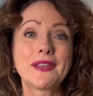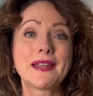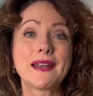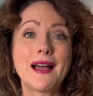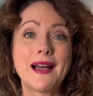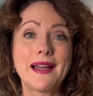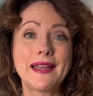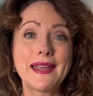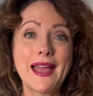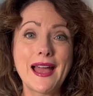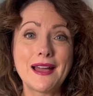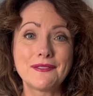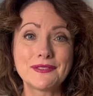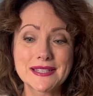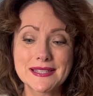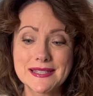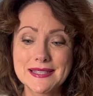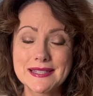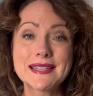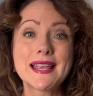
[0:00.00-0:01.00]
that I have a
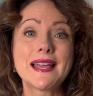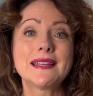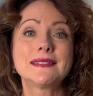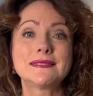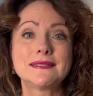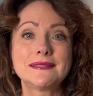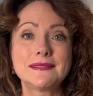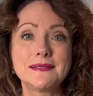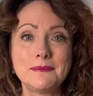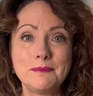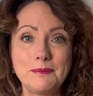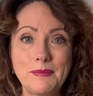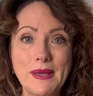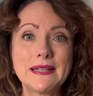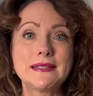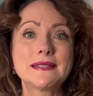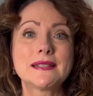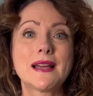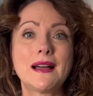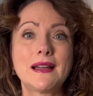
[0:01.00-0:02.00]
set
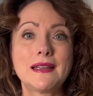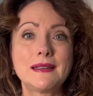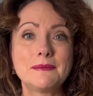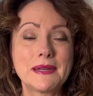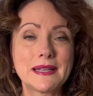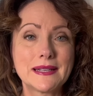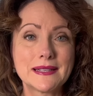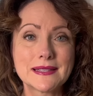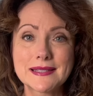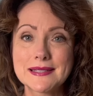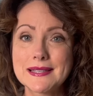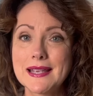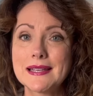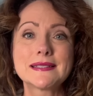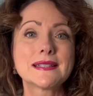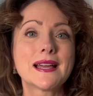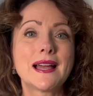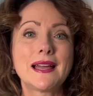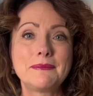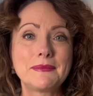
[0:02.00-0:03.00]
bedtime and a set
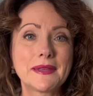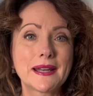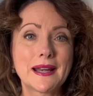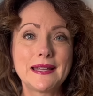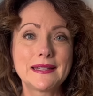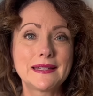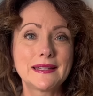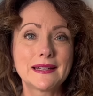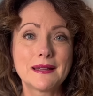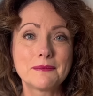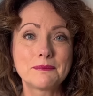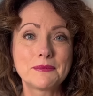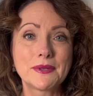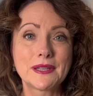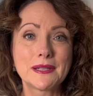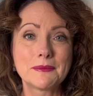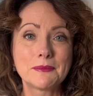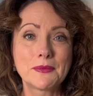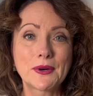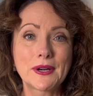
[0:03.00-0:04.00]
time that I get up in
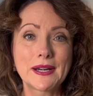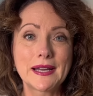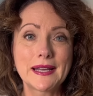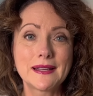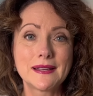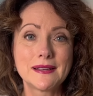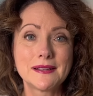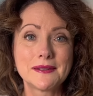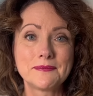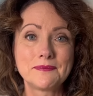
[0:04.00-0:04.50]
the morning.